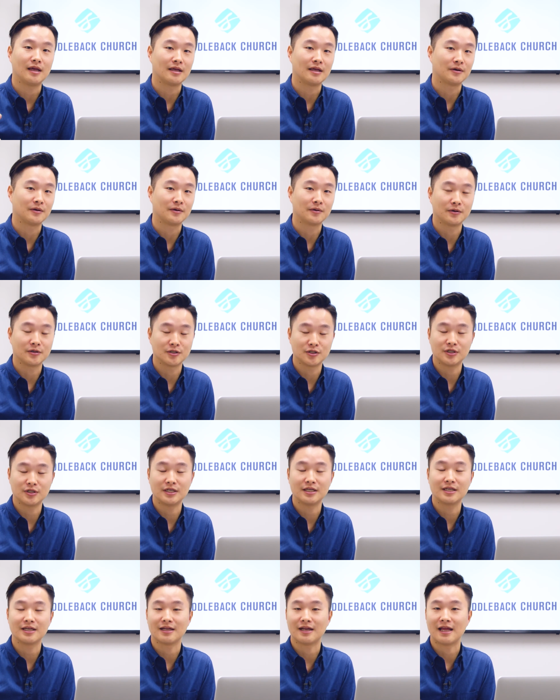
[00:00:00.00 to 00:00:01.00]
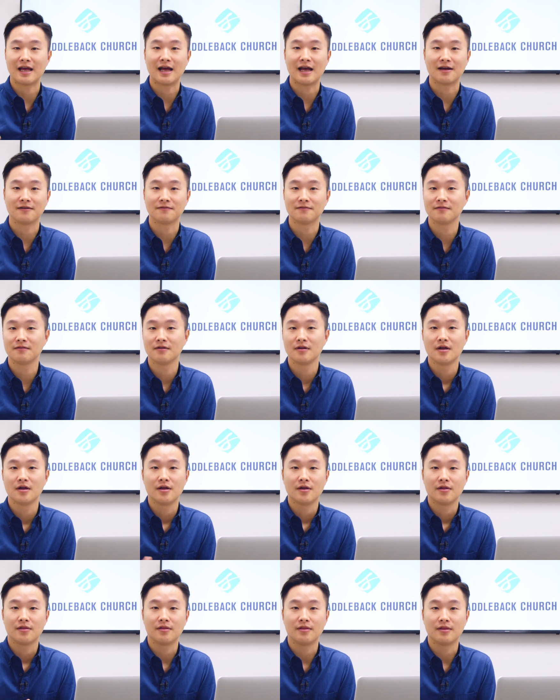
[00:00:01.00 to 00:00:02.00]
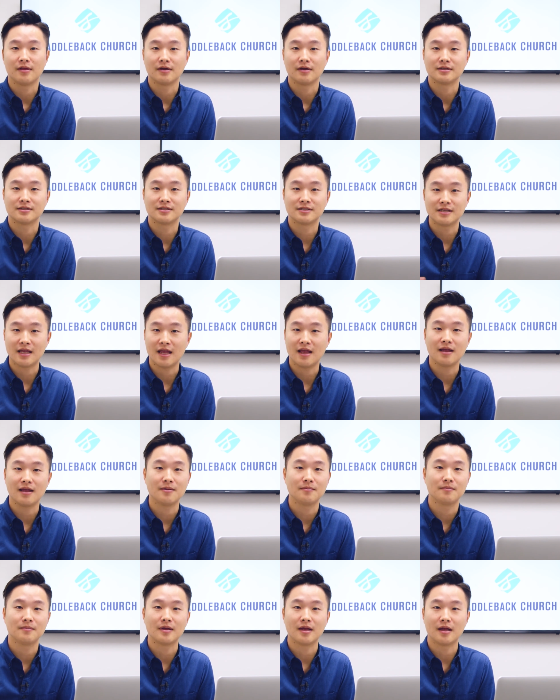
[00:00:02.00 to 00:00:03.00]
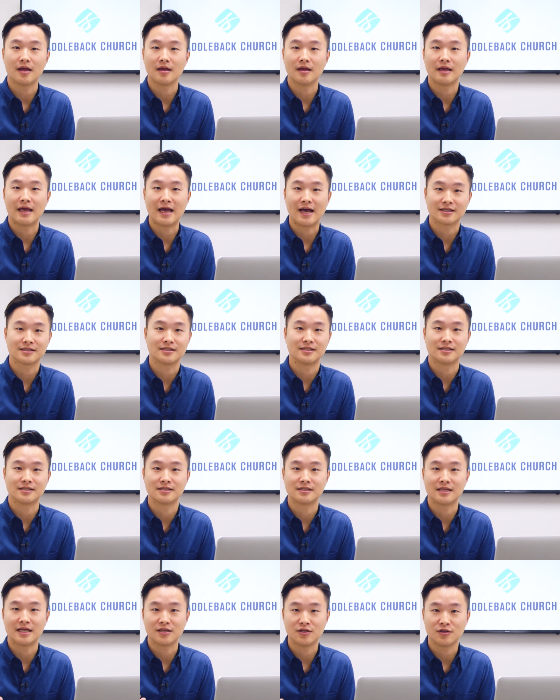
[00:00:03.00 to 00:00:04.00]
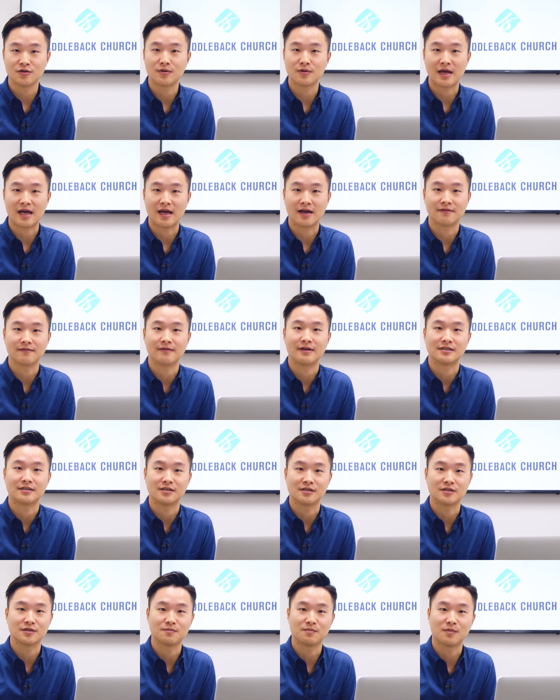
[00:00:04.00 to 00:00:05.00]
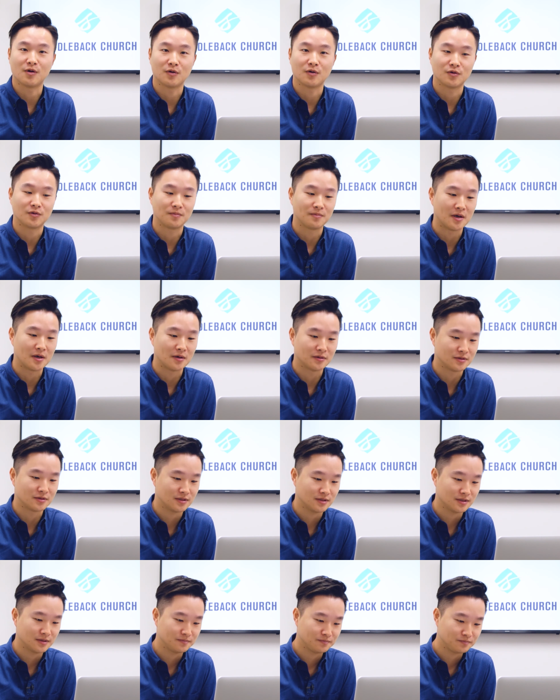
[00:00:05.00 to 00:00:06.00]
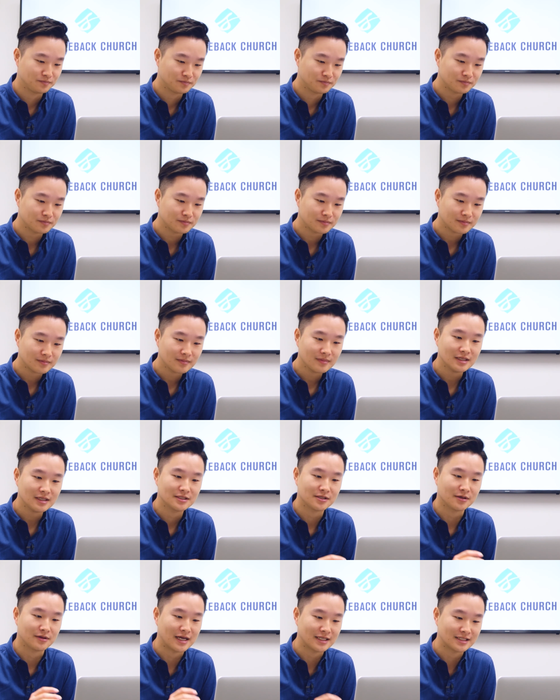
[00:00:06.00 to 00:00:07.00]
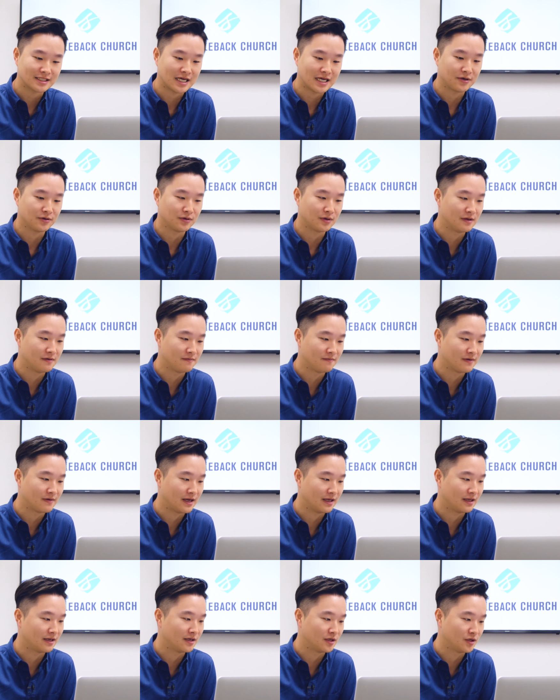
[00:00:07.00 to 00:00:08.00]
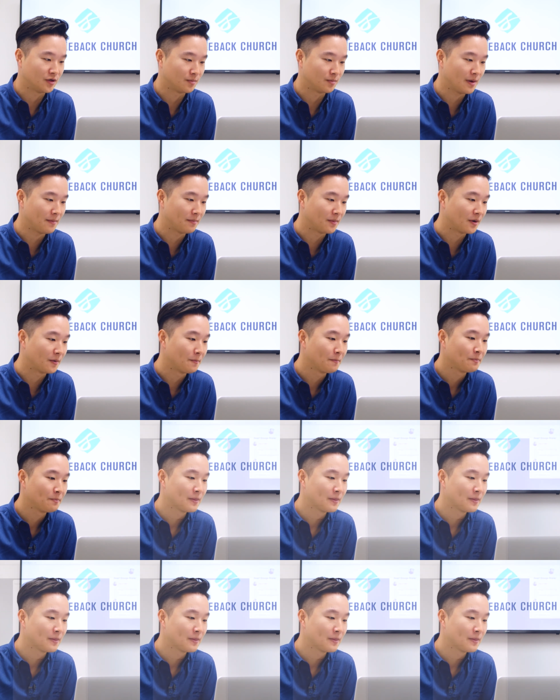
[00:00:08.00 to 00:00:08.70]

or she can have the same access that you have as a small group host. So that's how you invite a new member.